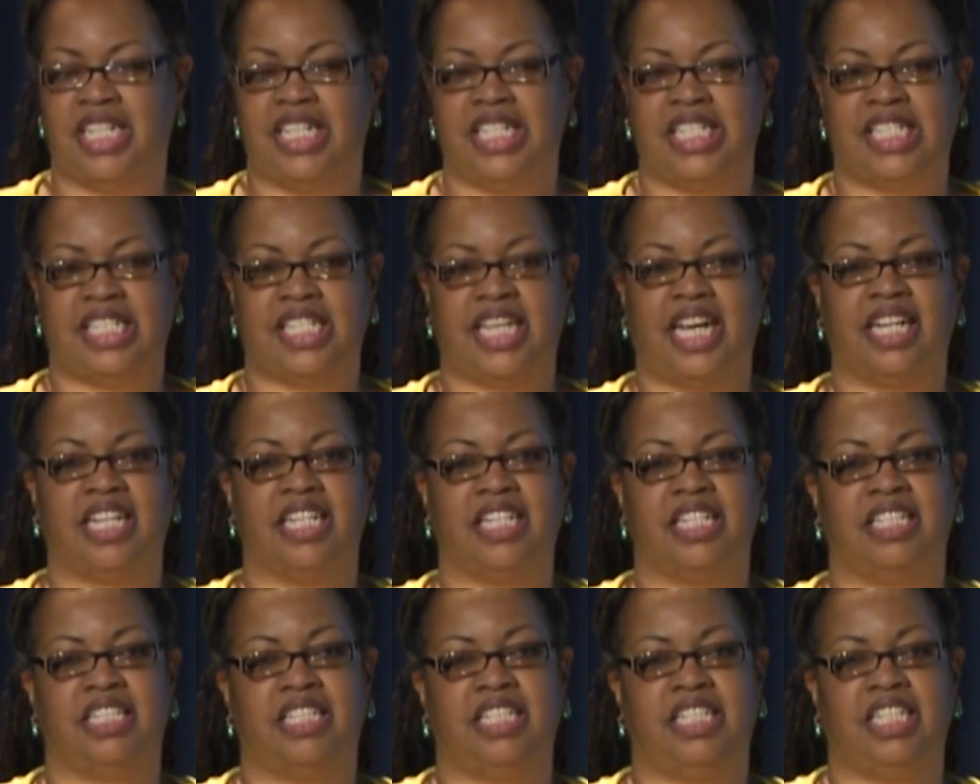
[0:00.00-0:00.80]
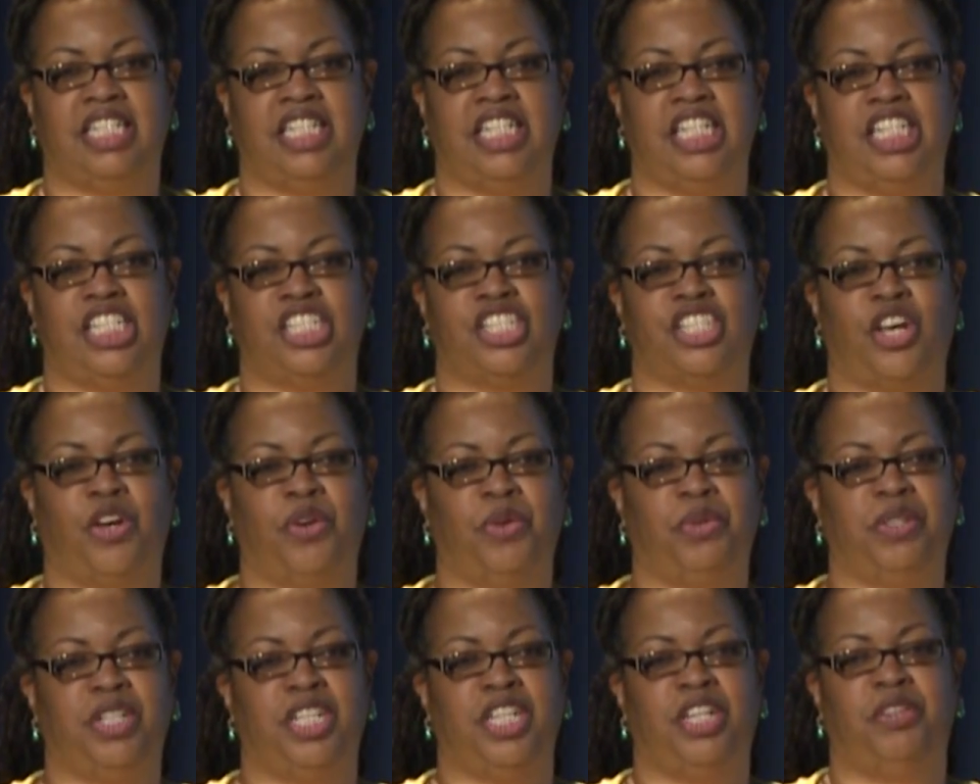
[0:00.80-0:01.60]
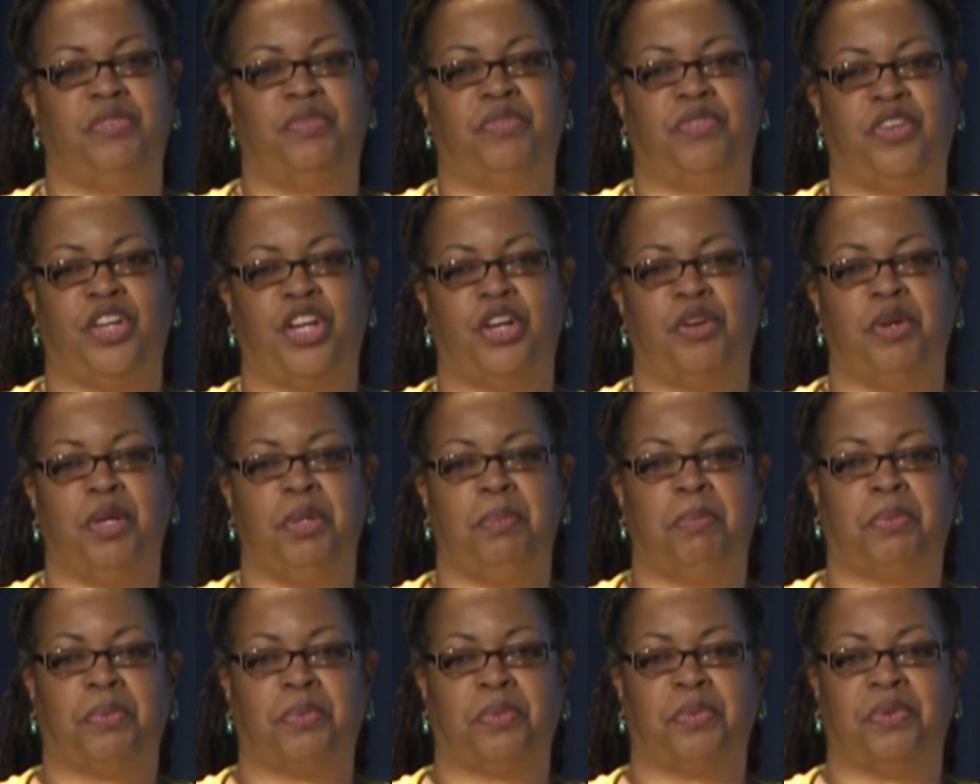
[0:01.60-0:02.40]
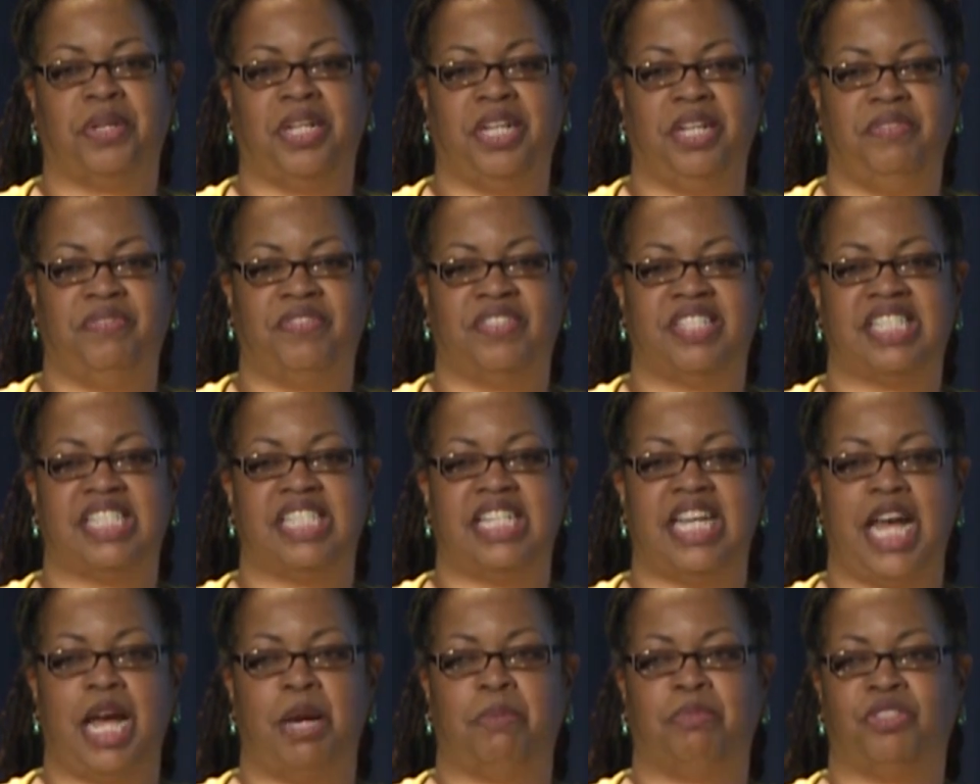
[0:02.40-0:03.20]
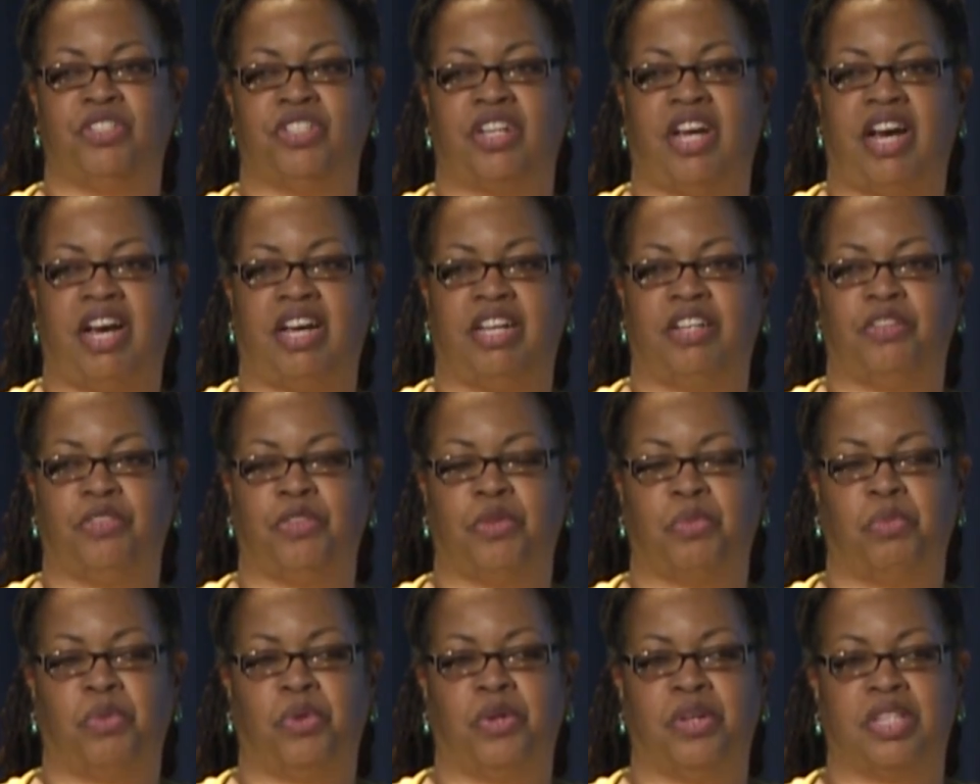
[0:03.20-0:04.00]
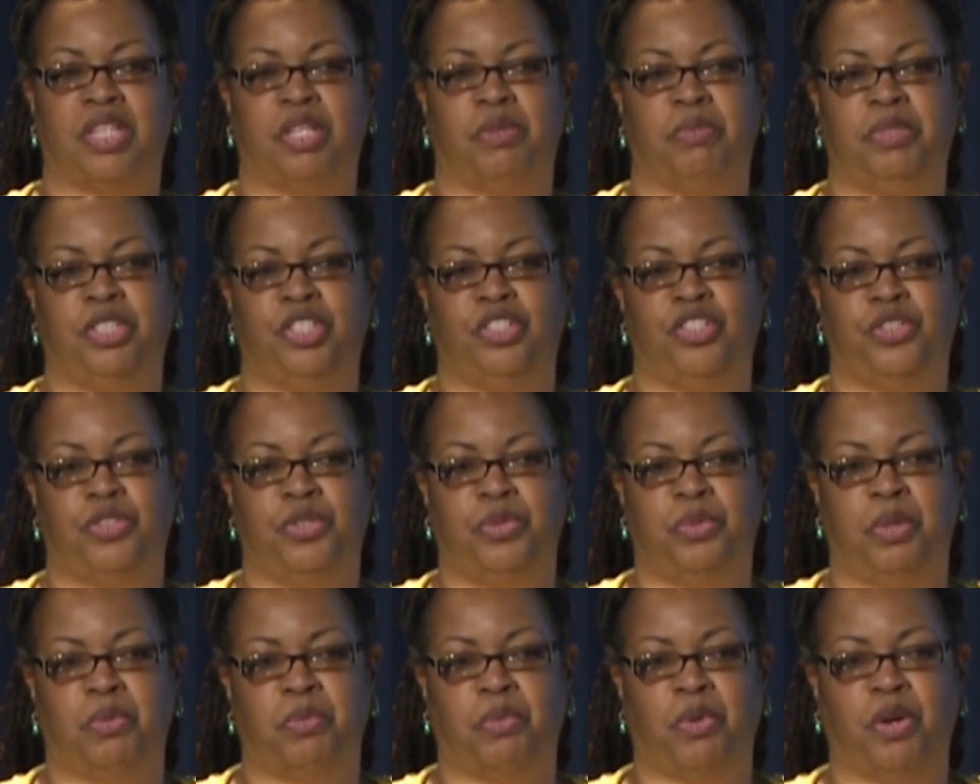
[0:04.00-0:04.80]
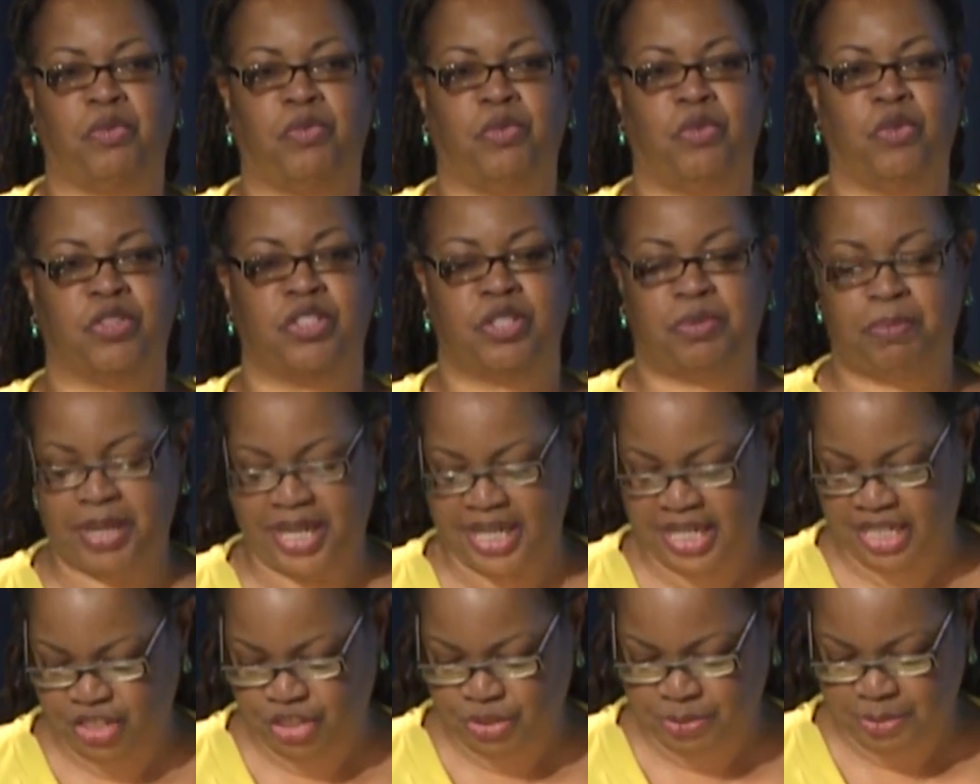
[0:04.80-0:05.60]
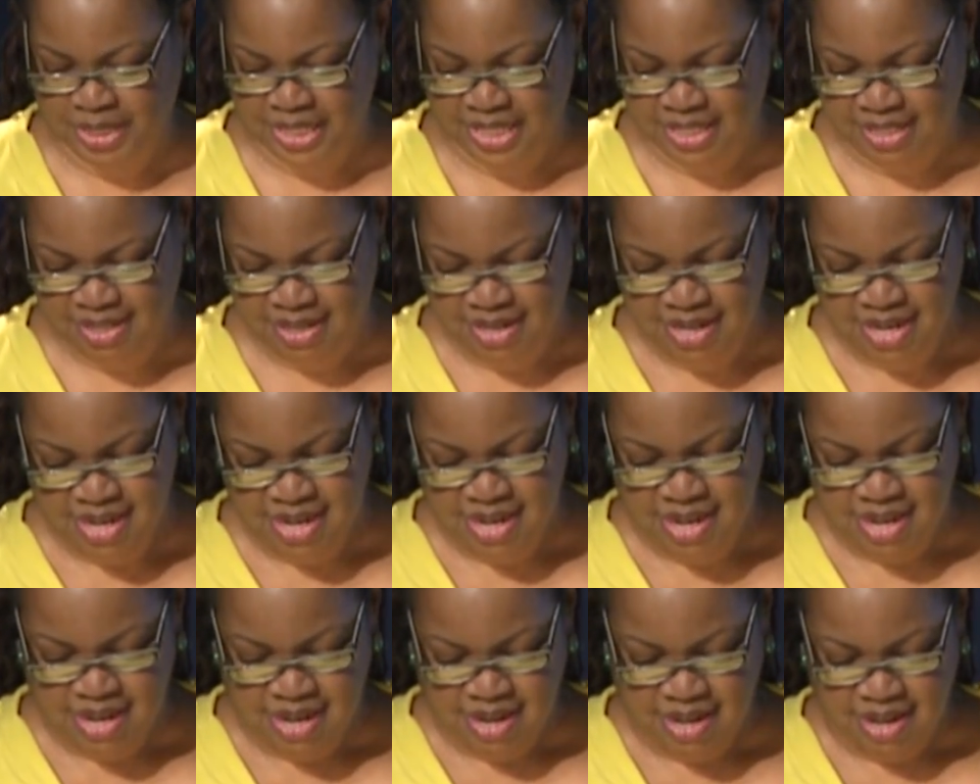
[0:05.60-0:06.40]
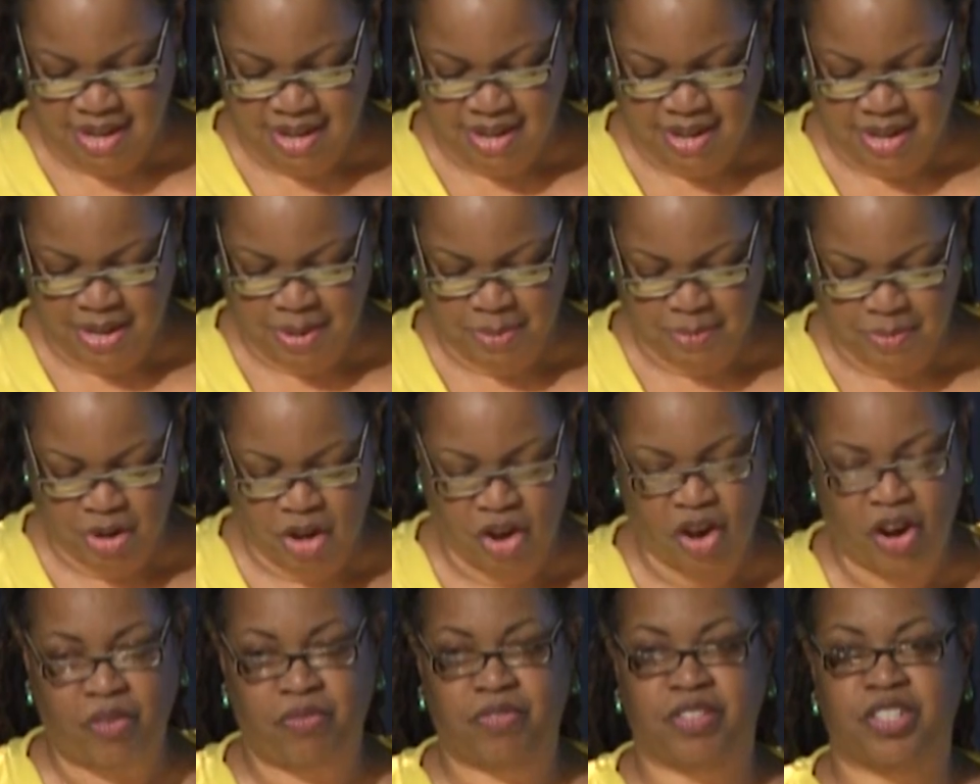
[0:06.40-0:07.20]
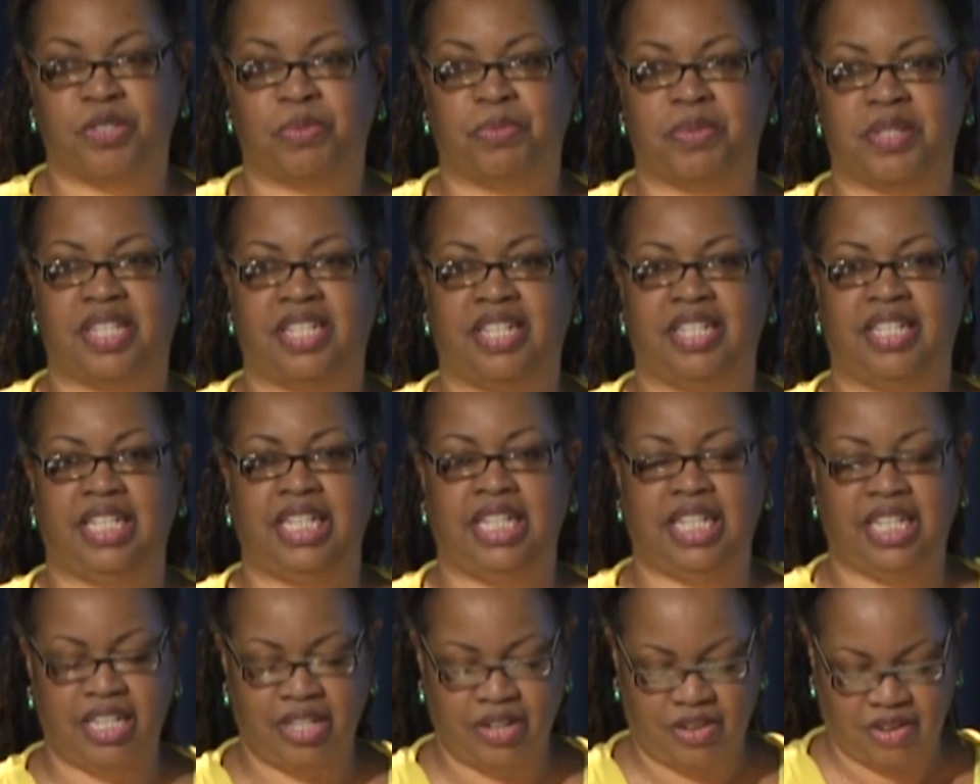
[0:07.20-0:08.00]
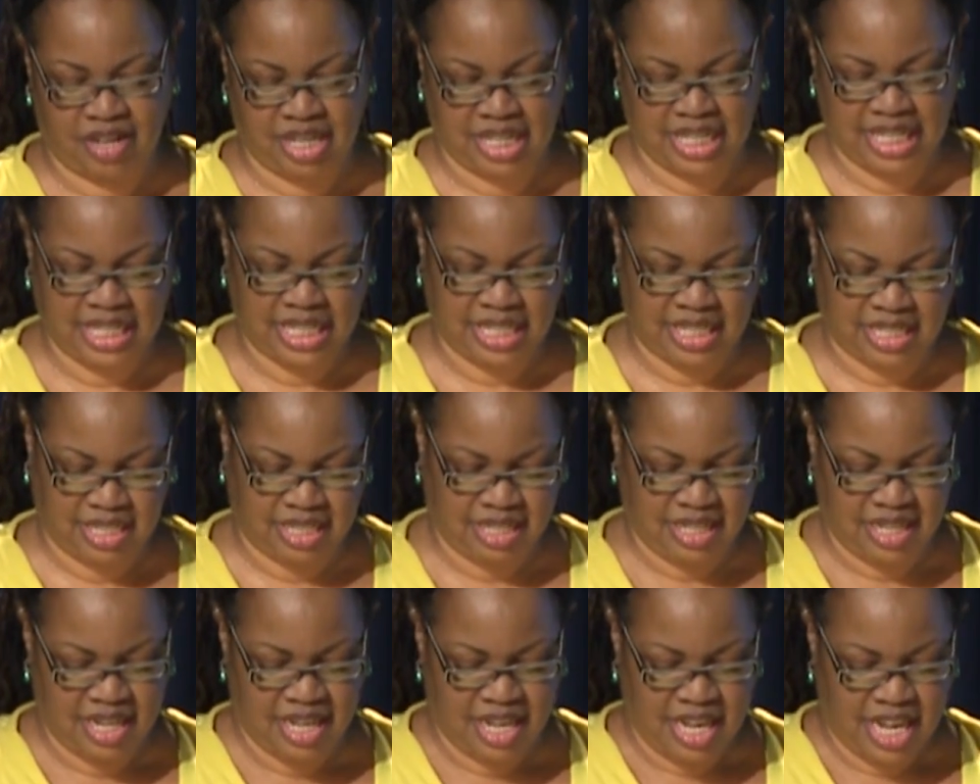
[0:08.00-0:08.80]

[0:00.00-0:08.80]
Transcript: Secondly, it's only a very brief snapshot of the work that we do in workforce management um, office within ERE.